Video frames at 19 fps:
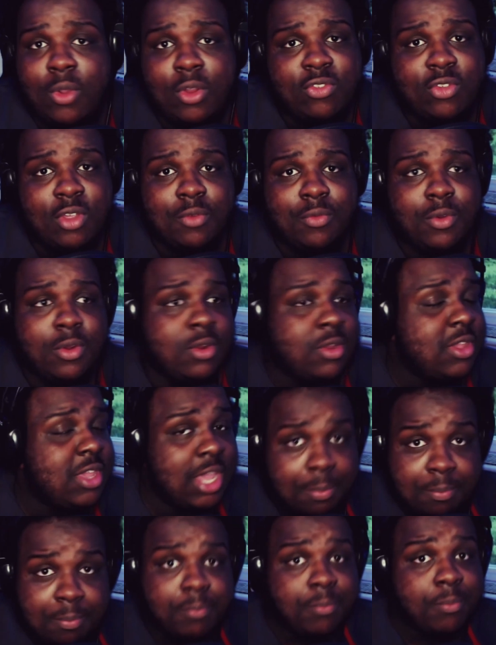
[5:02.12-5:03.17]
server.
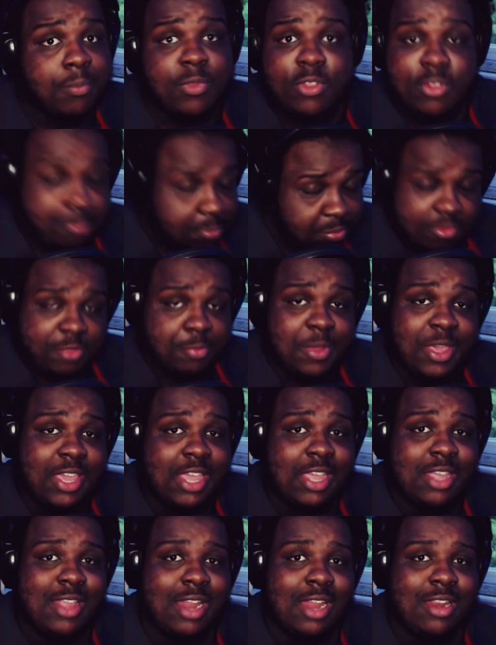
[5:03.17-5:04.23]
Keep
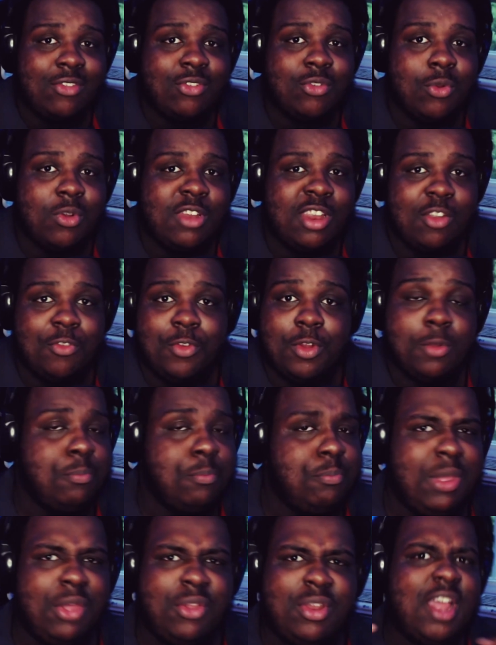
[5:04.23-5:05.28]
speaking in that Discord server.
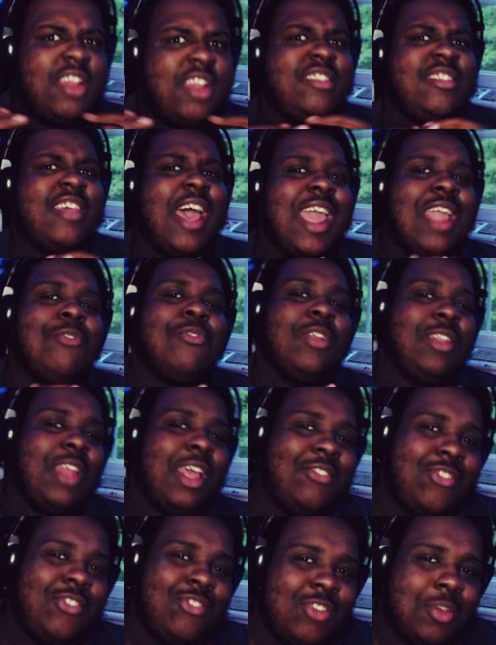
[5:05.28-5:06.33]
Build a tight
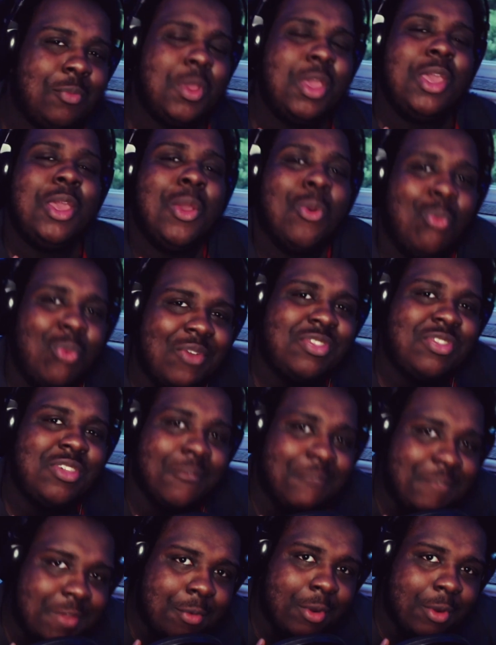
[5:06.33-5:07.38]
relationship with your
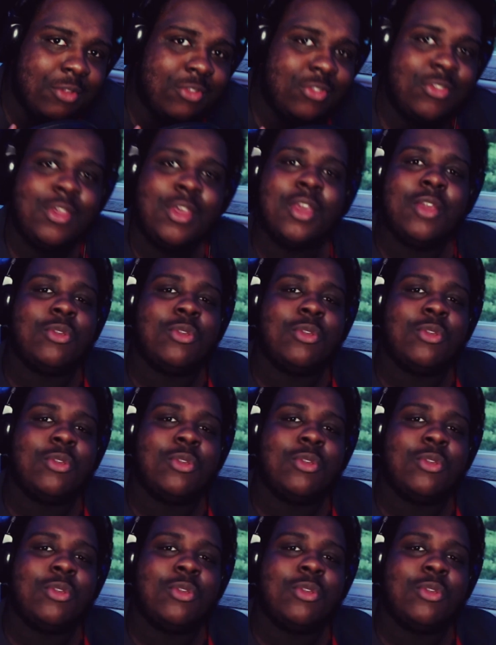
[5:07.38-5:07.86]
viewers.